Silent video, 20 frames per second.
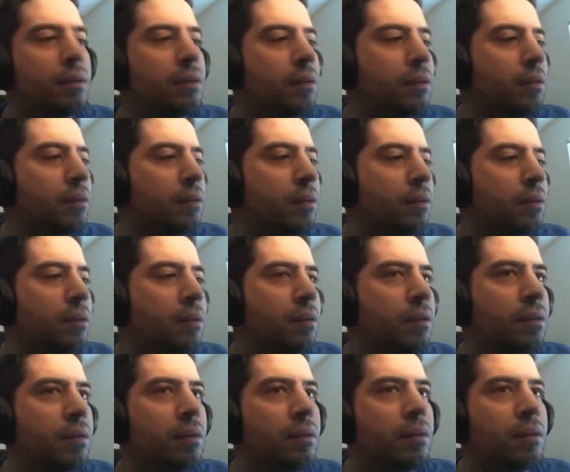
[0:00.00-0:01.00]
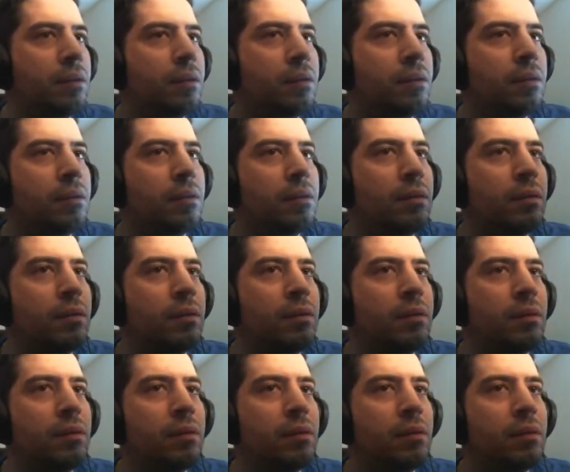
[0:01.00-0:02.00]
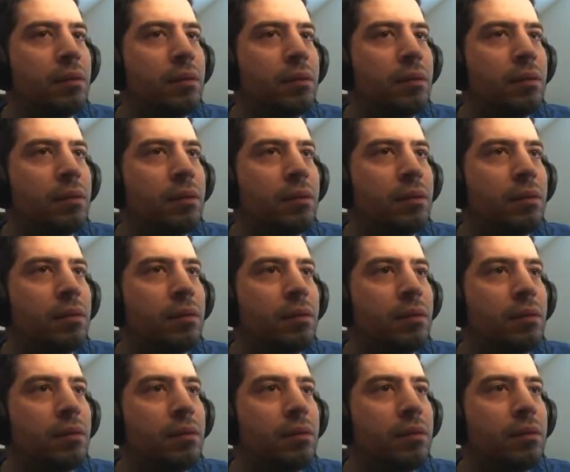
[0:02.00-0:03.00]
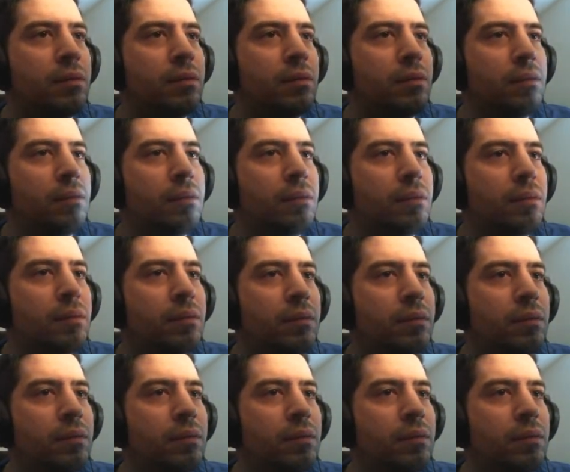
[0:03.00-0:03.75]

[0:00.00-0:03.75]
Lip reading: Nobody speaks.